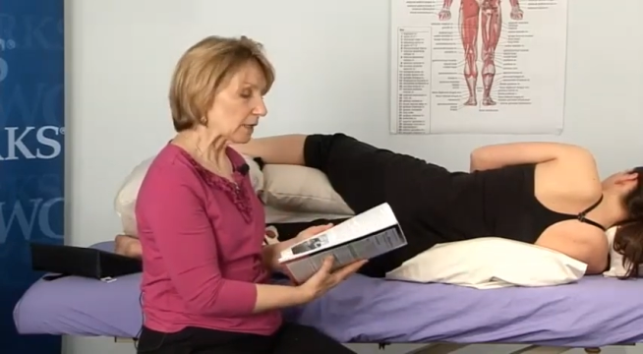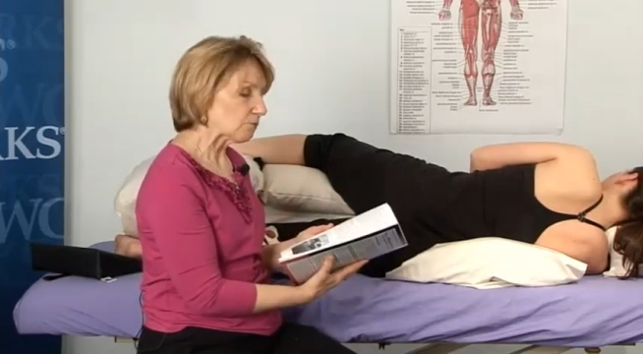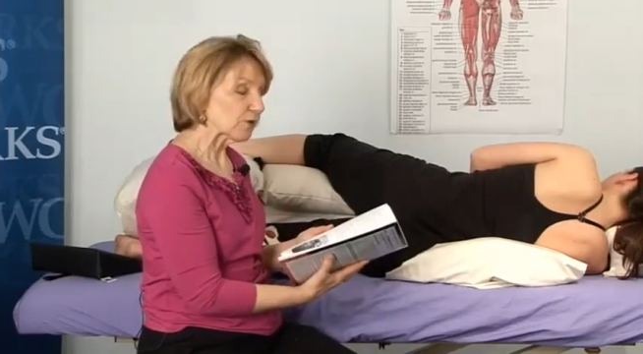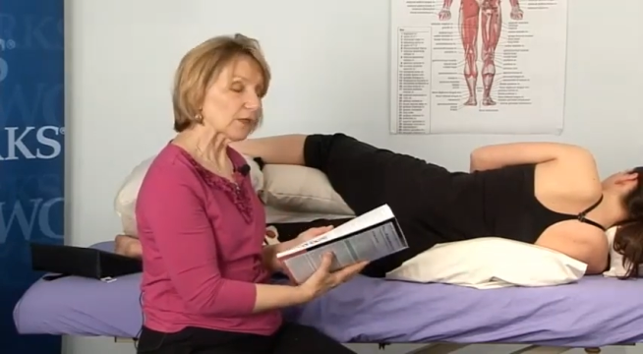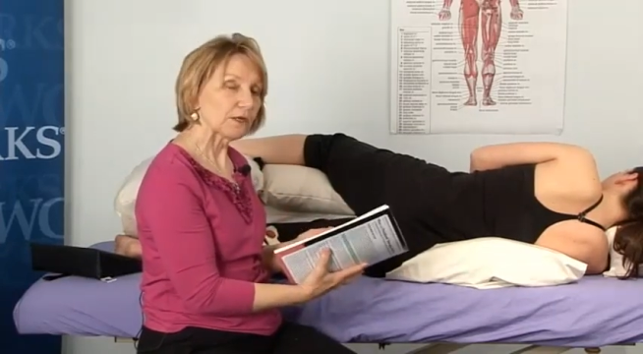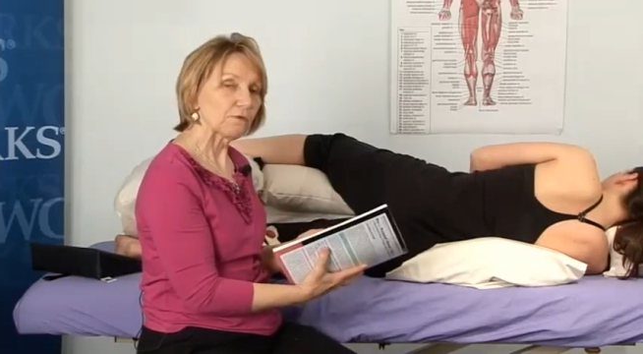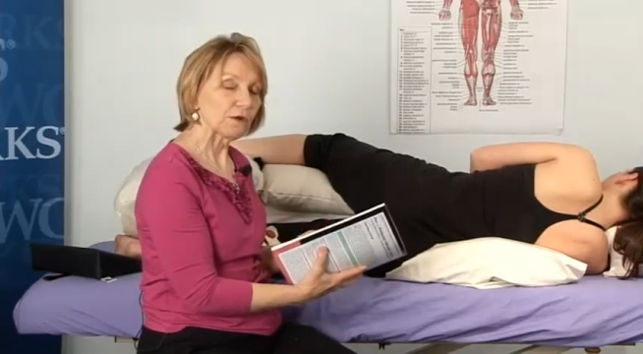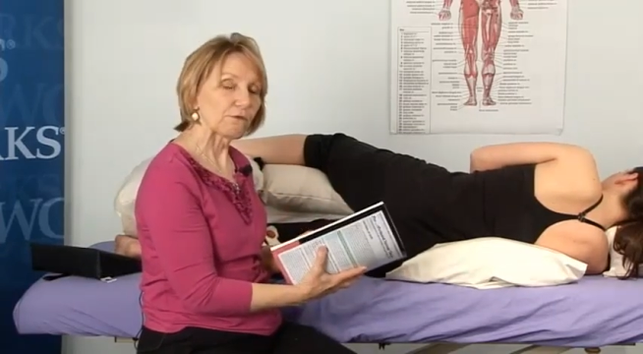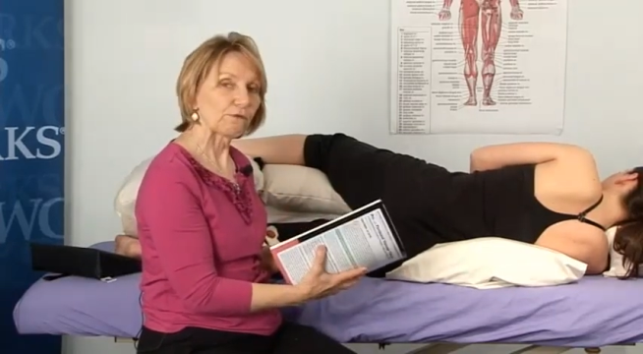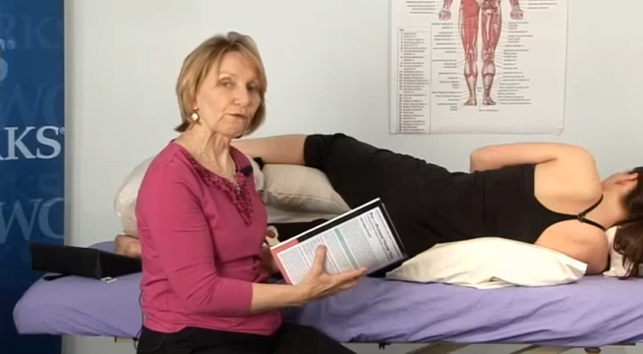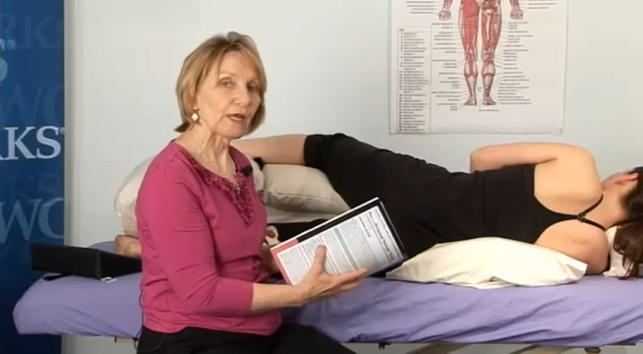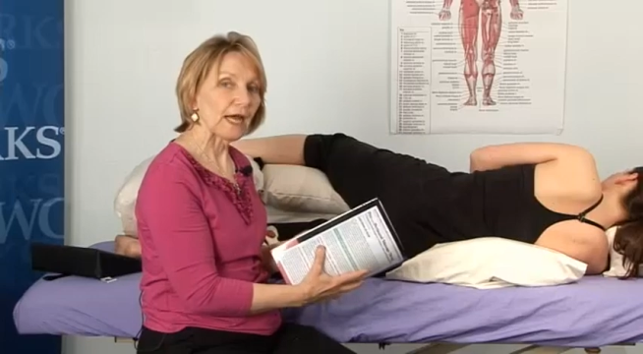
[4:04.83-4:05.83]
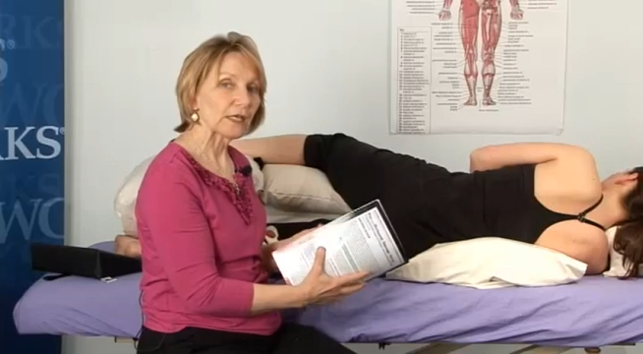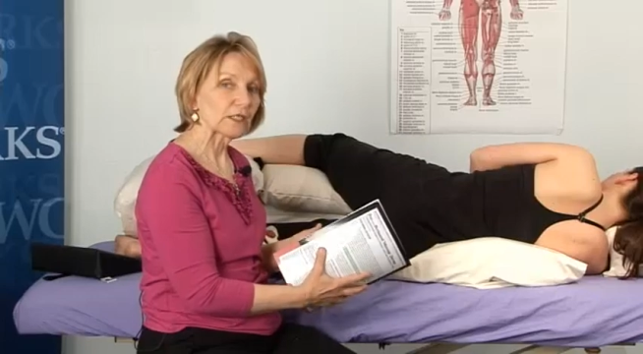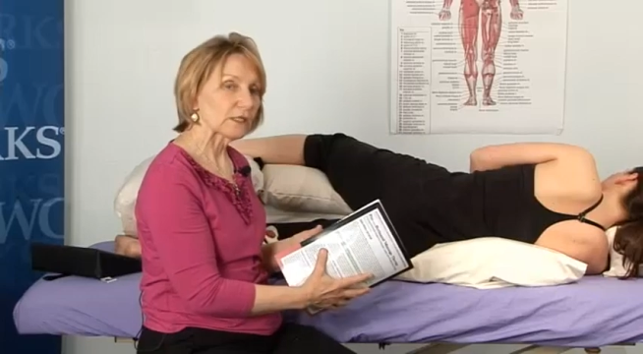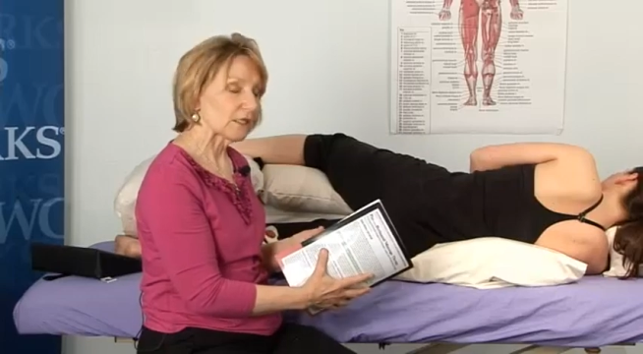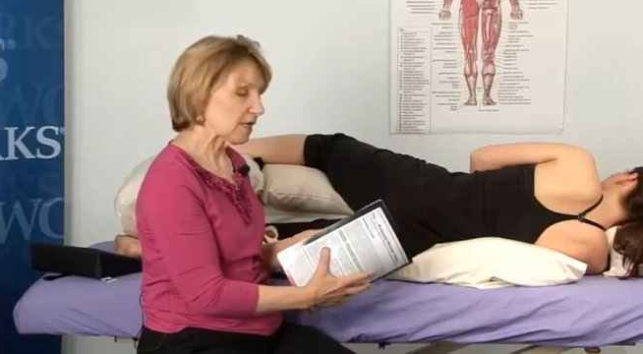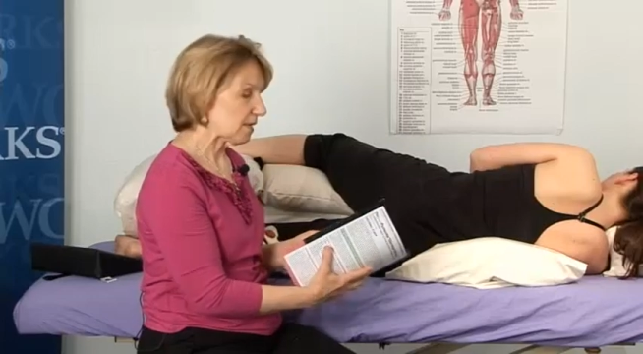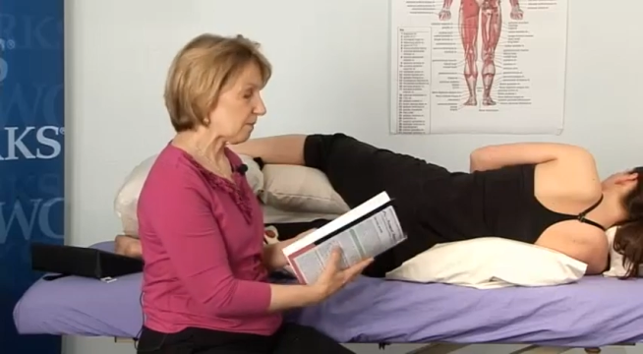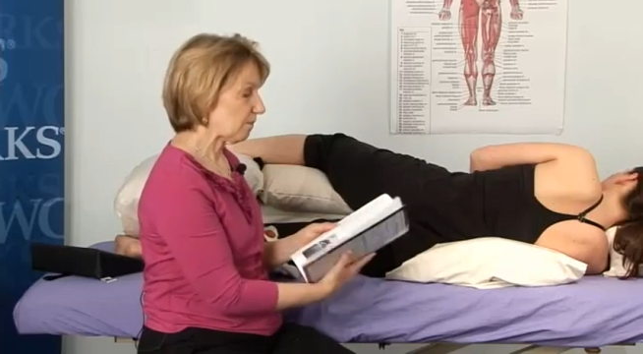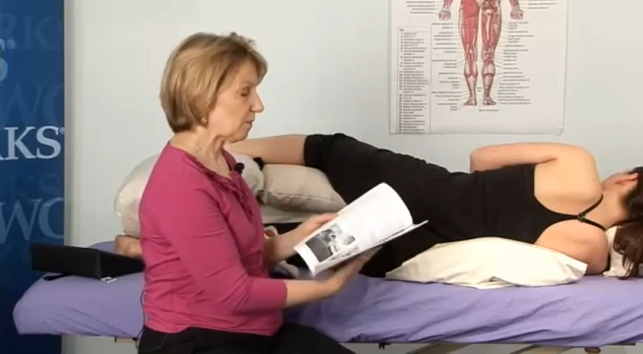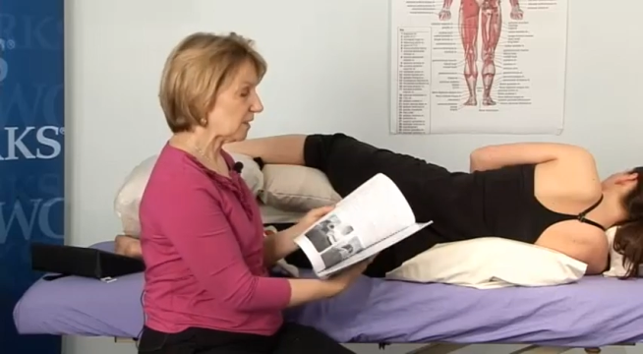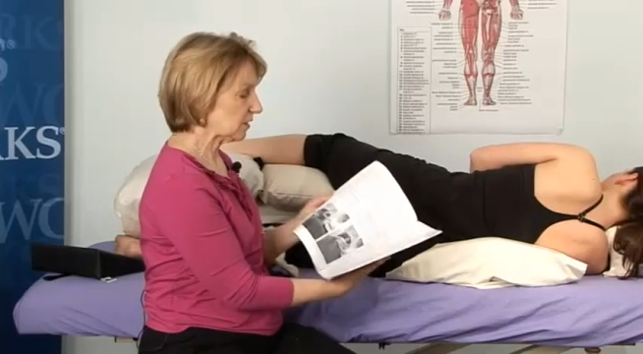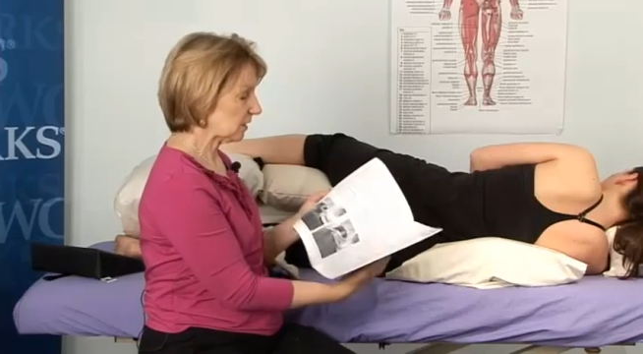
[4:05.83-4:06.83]
really reflect the
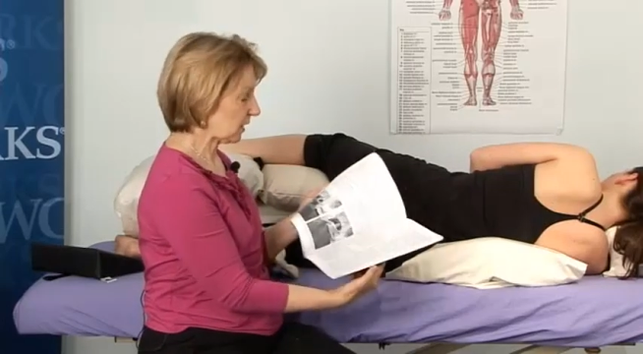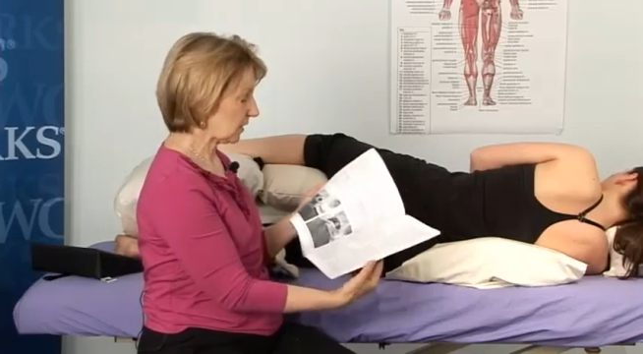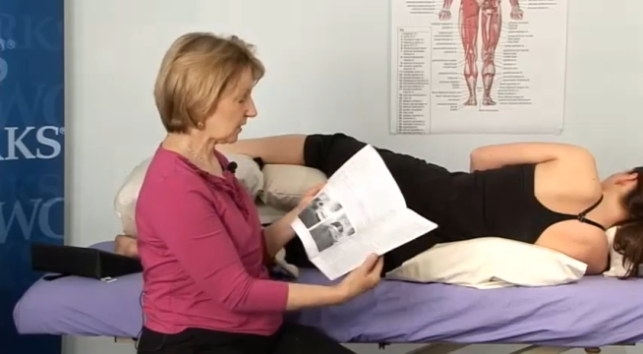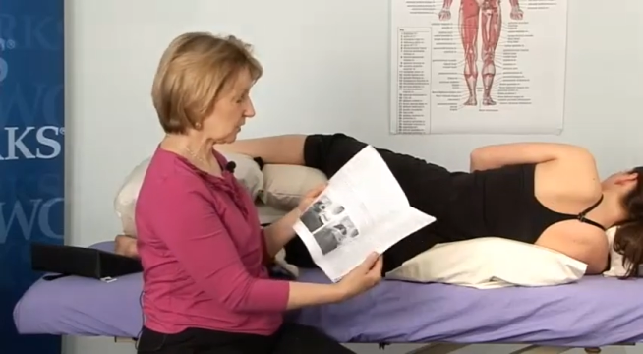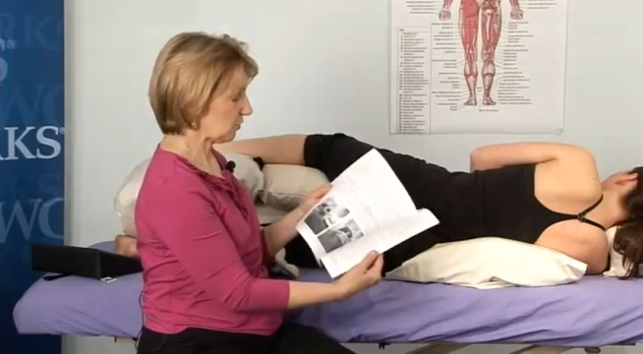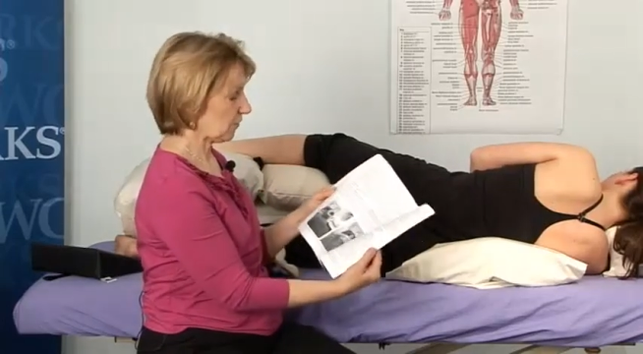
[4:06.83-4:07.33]
business.